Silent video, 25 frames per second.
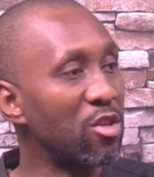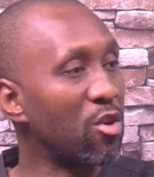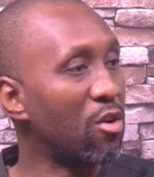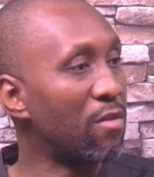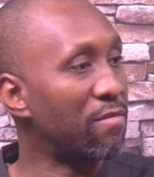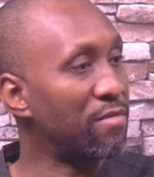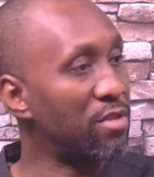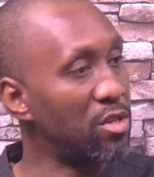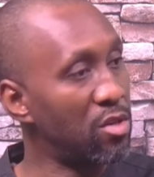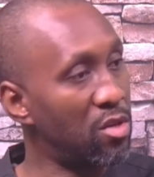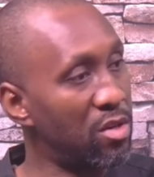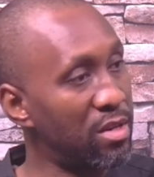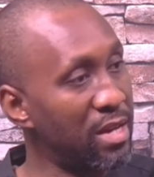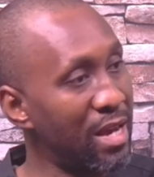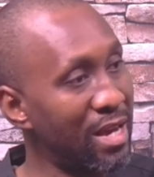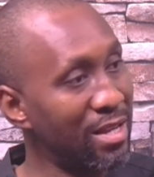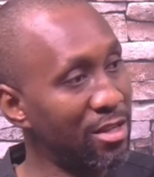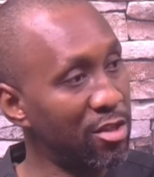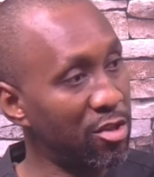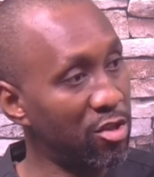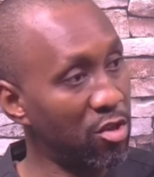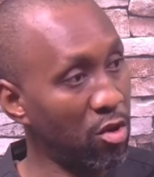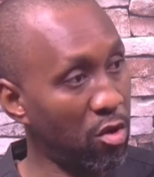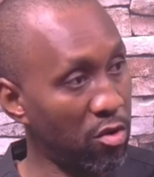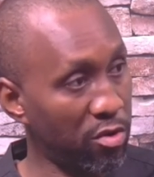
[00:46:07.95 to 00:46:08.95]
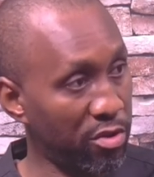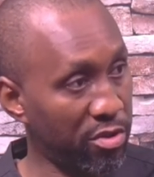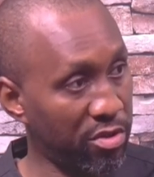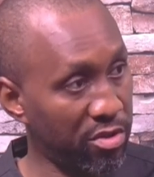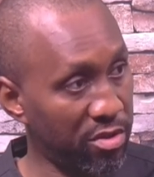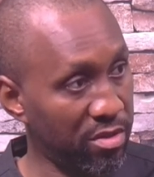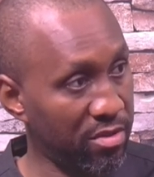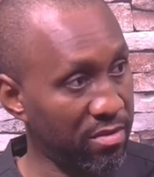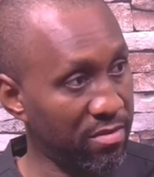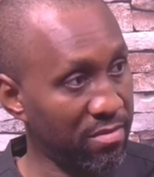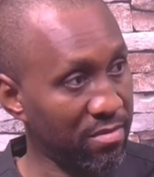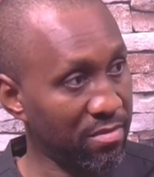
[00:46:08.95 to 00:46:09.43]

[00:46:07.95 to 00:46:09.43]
of the other source.